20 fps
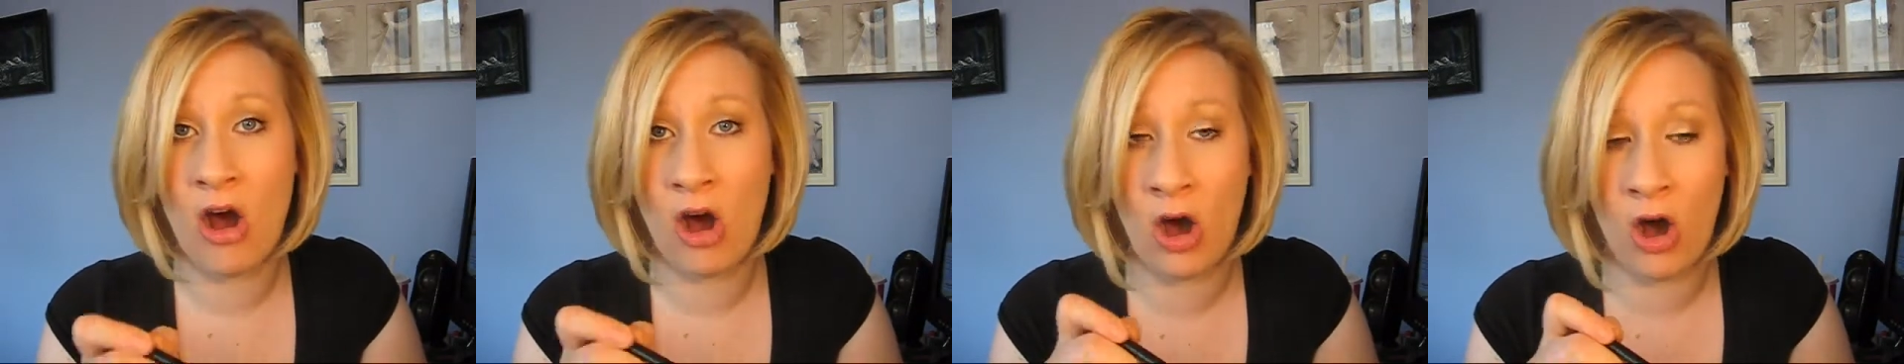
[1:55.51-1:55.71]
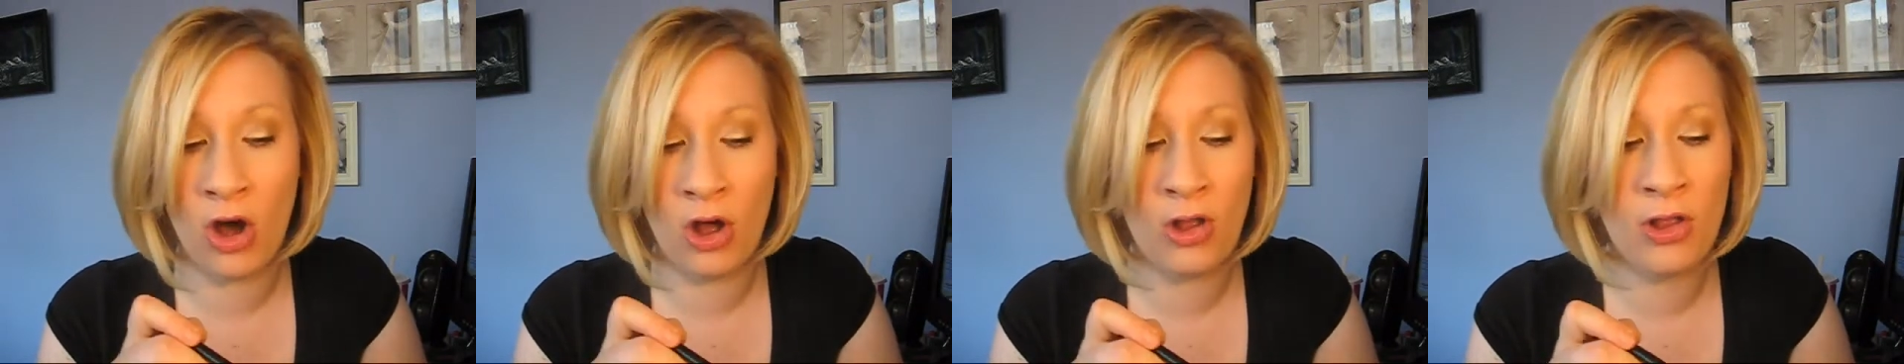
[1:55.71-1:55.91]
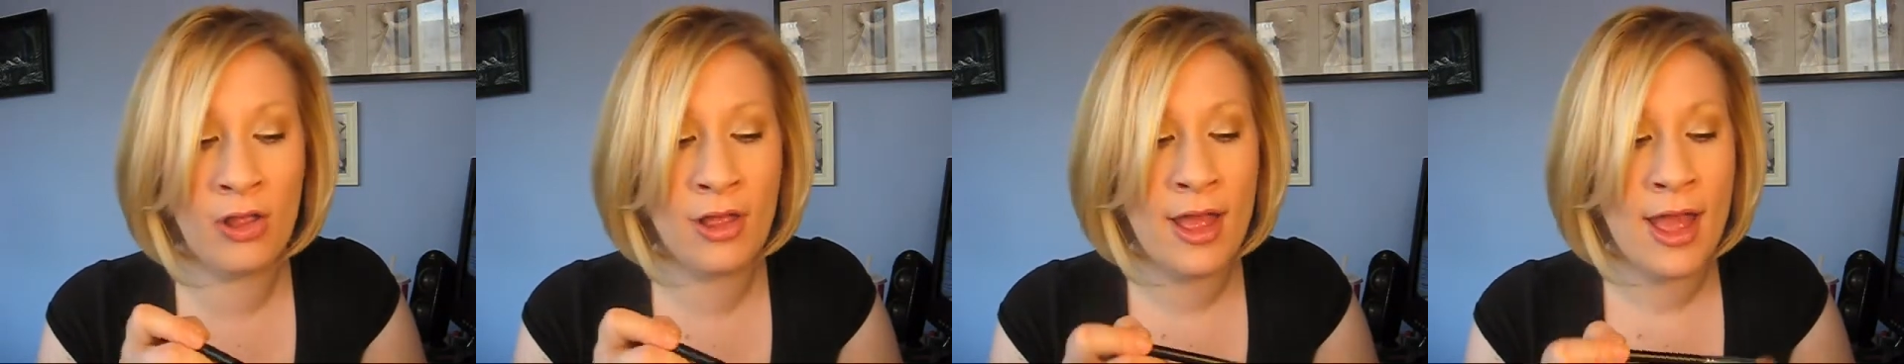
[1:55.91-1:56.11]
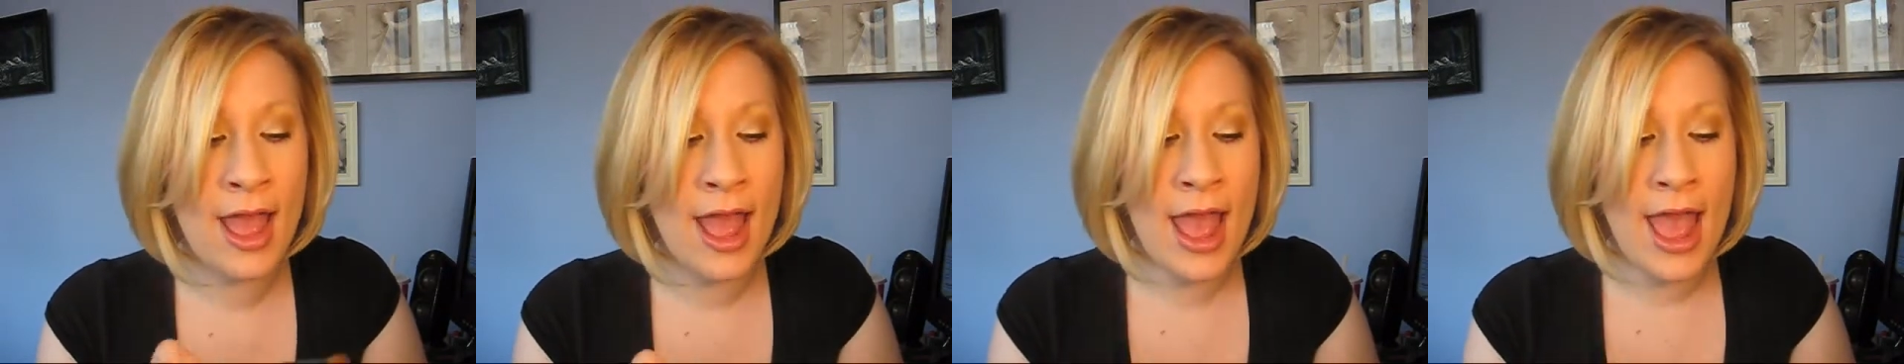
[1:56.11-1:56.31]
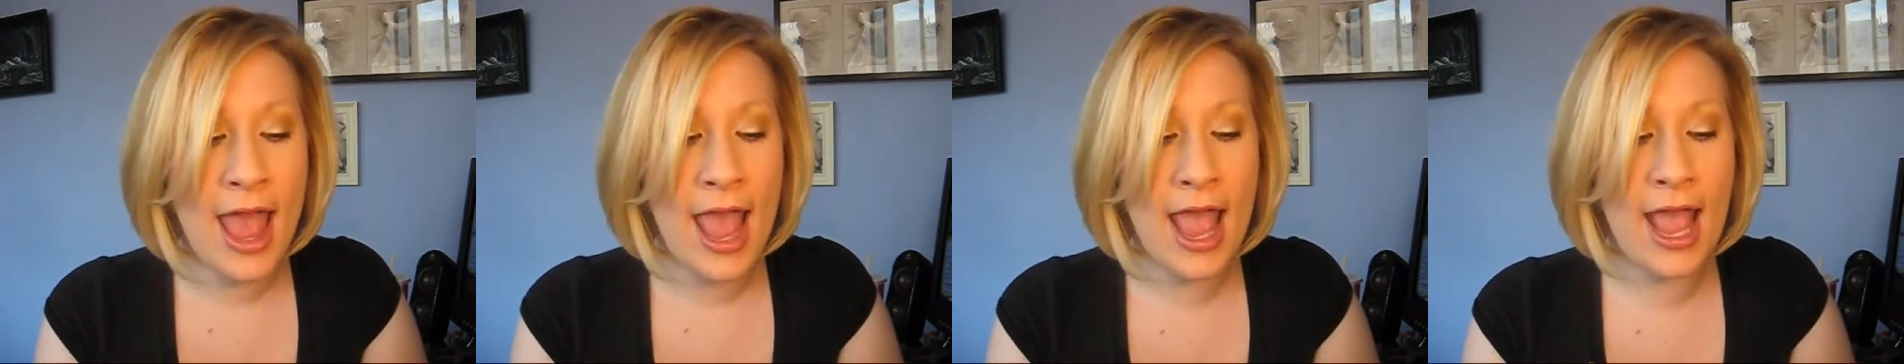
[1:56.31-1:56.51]
all,
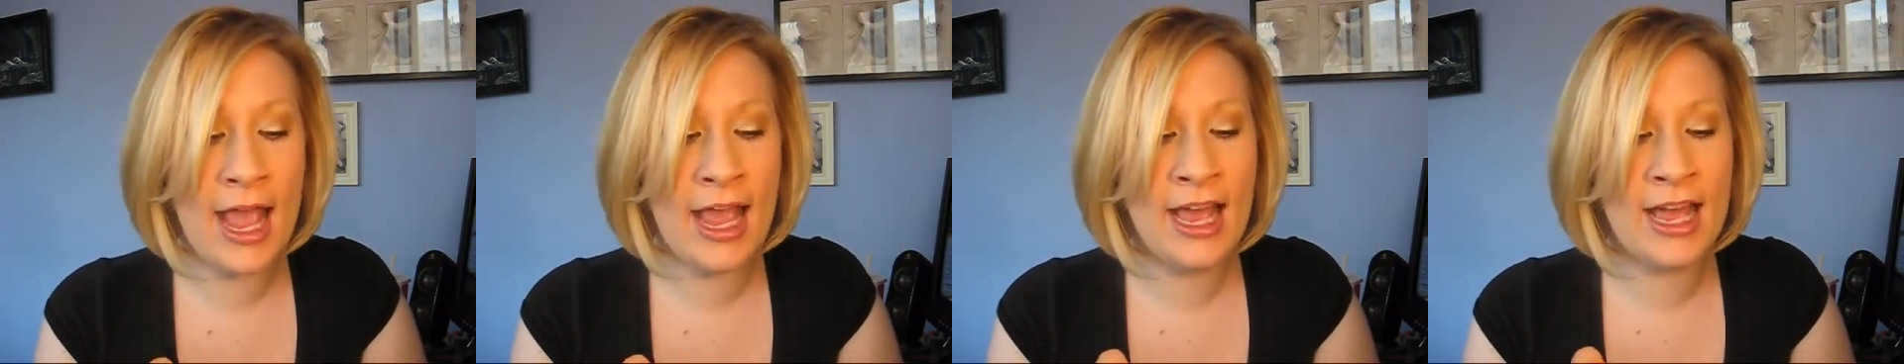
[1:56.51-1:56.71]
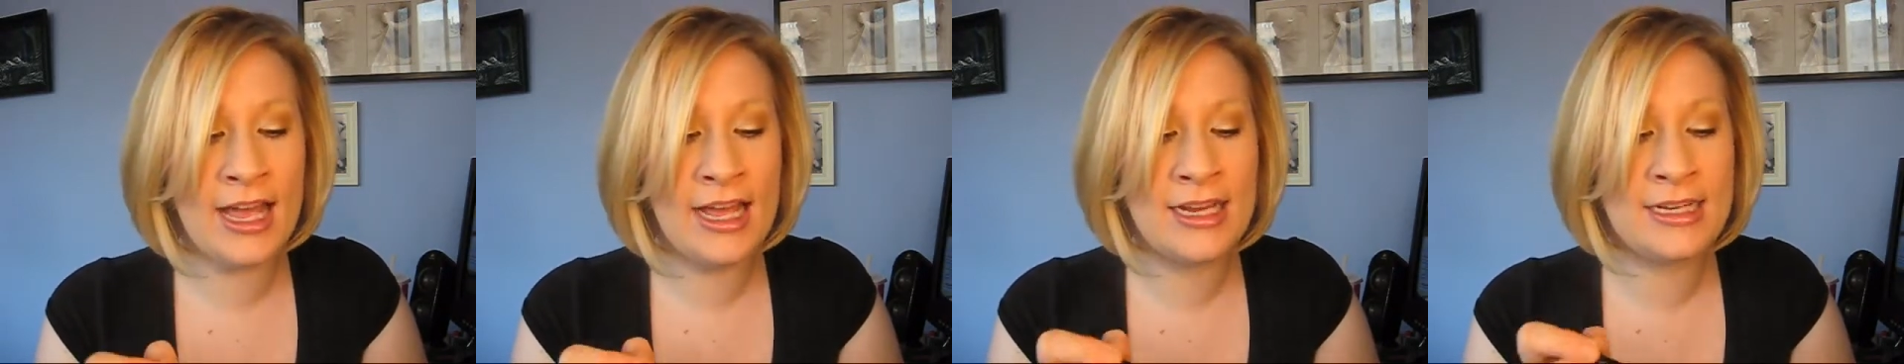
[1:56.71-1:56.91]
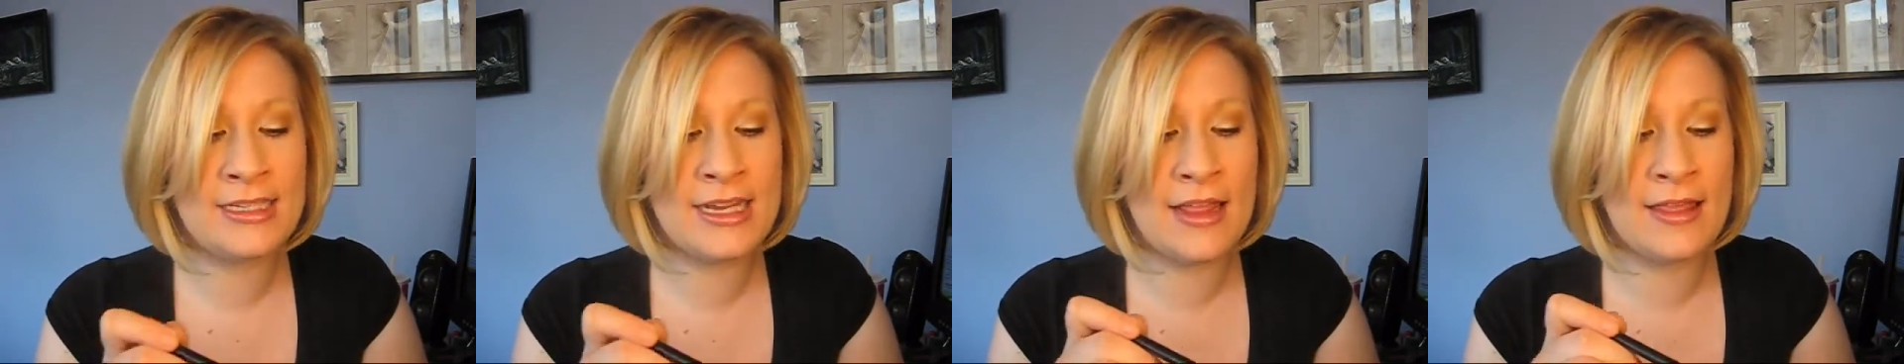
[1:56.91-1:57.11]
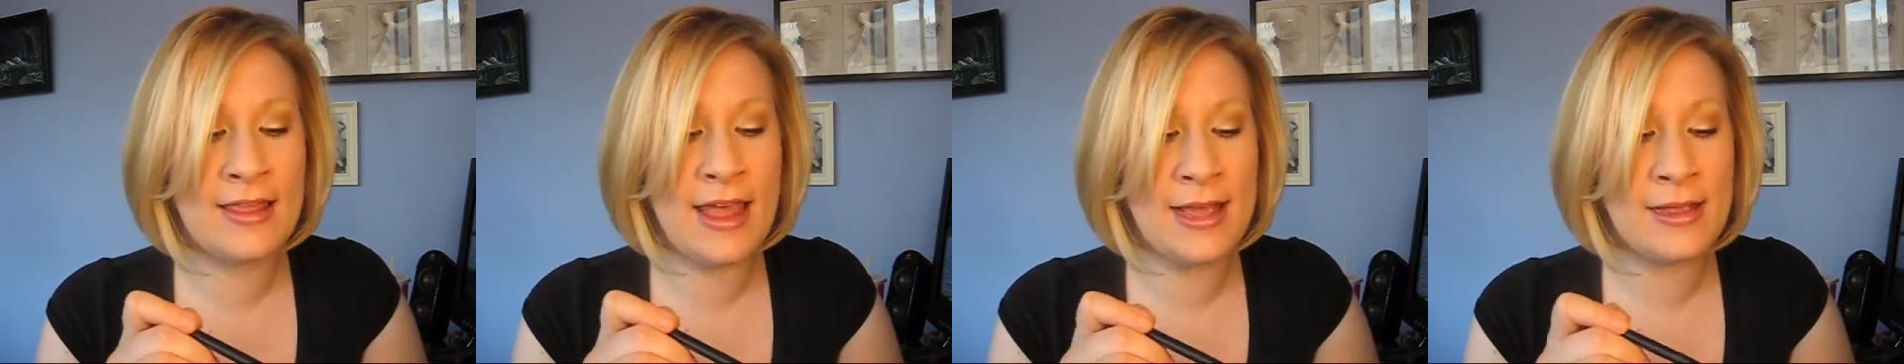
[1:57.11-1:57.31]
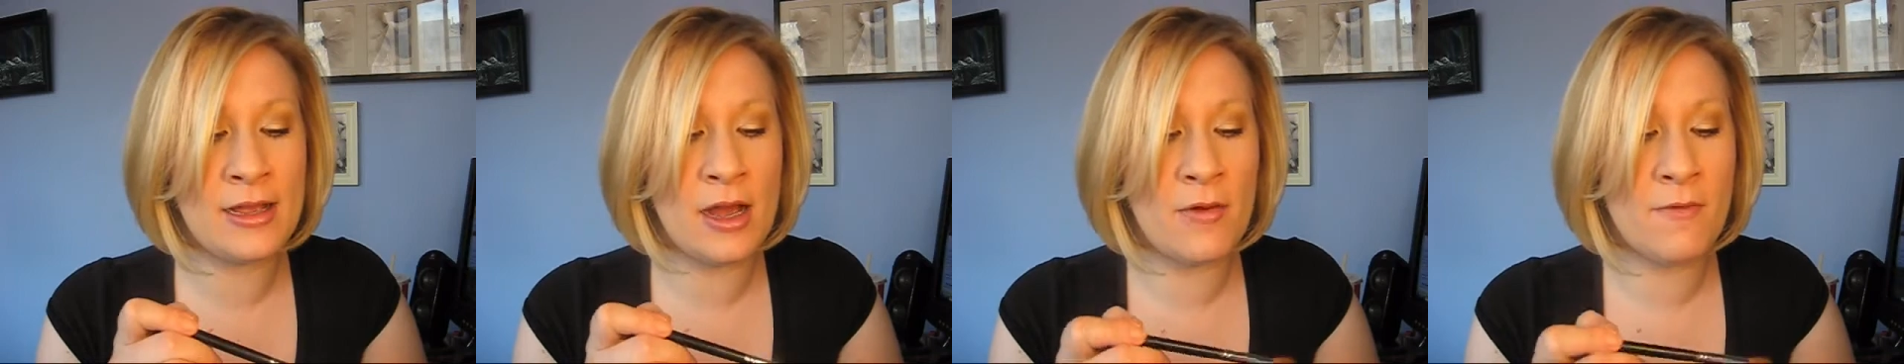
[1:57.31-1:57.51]
and
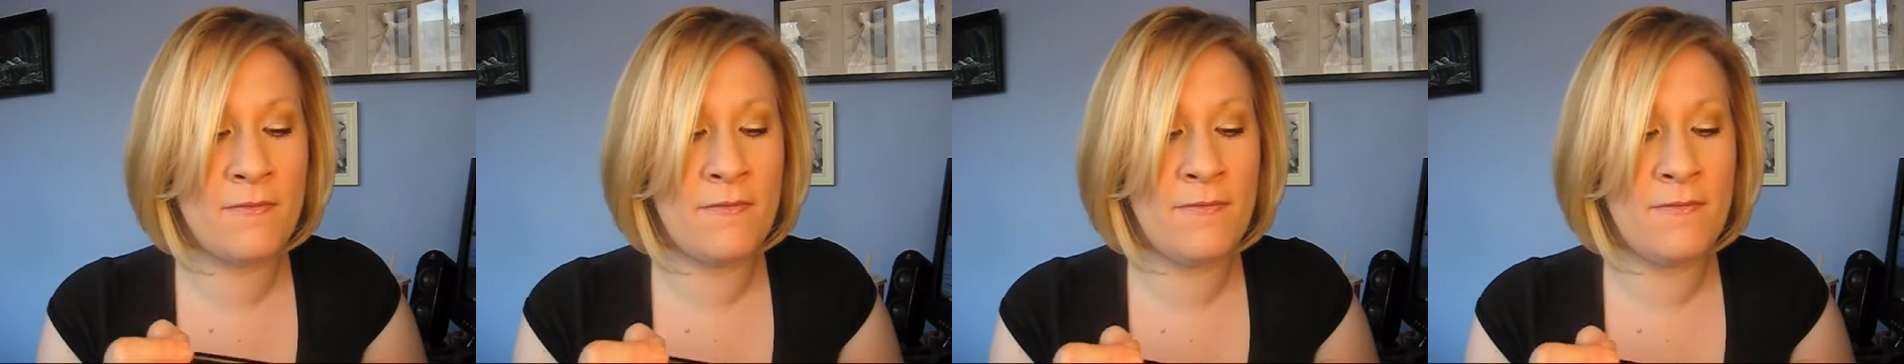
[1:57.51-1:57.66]
they